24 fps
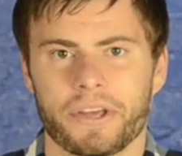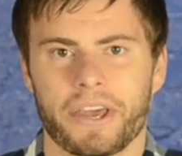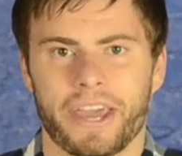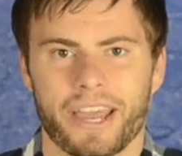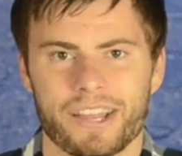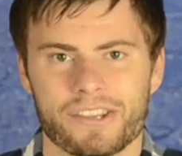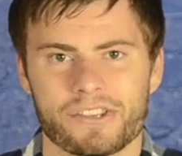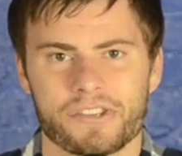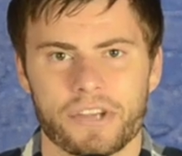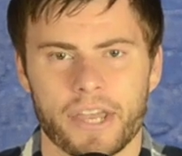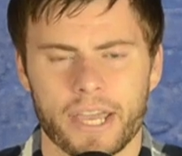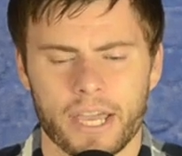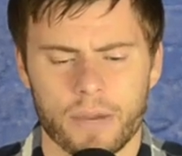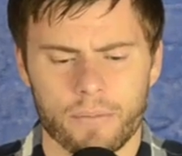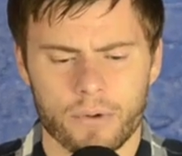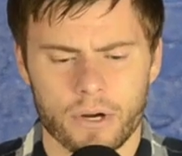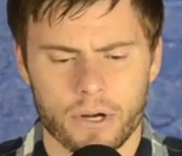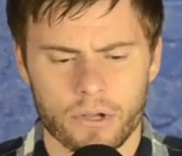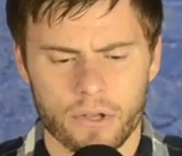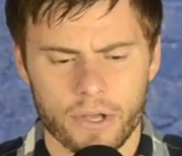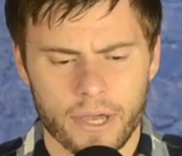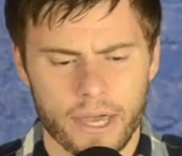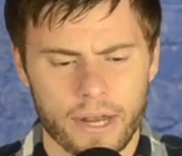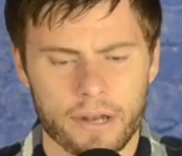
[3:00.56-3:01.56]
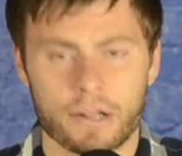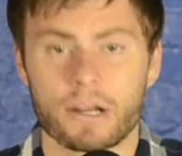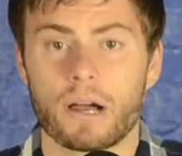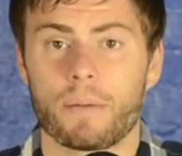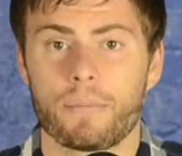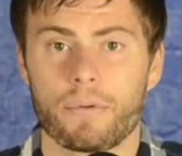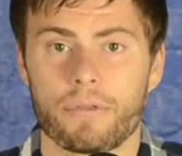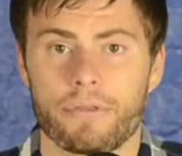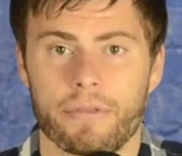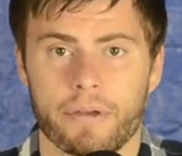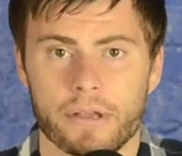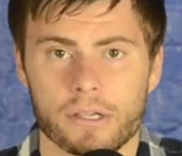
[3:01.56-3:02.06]
handshake, and we're going to look at a
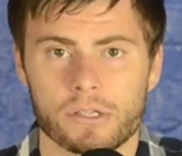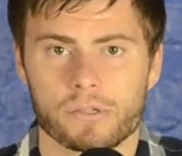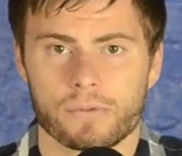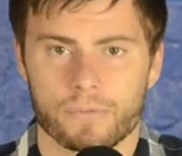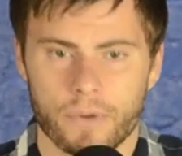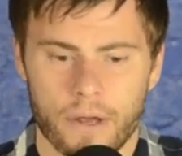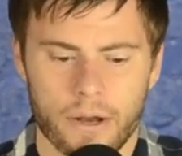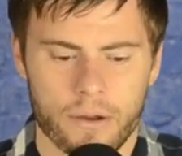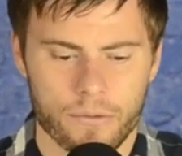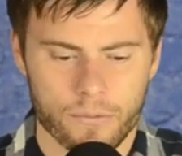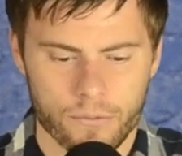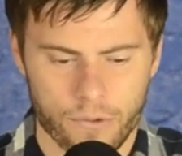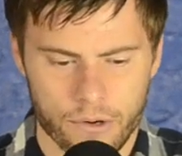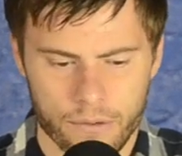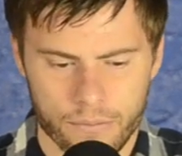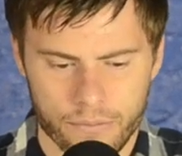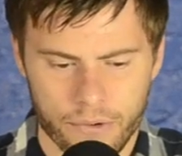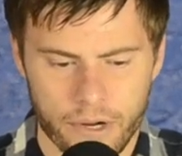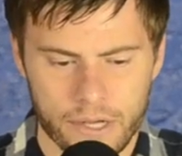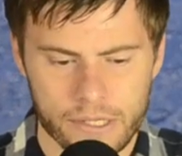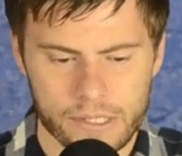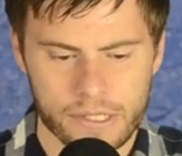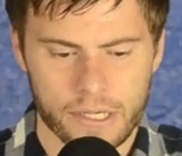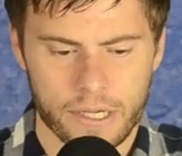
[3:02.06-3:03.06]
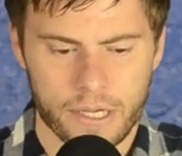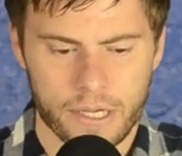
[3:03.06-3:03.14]
couple things right on WordPress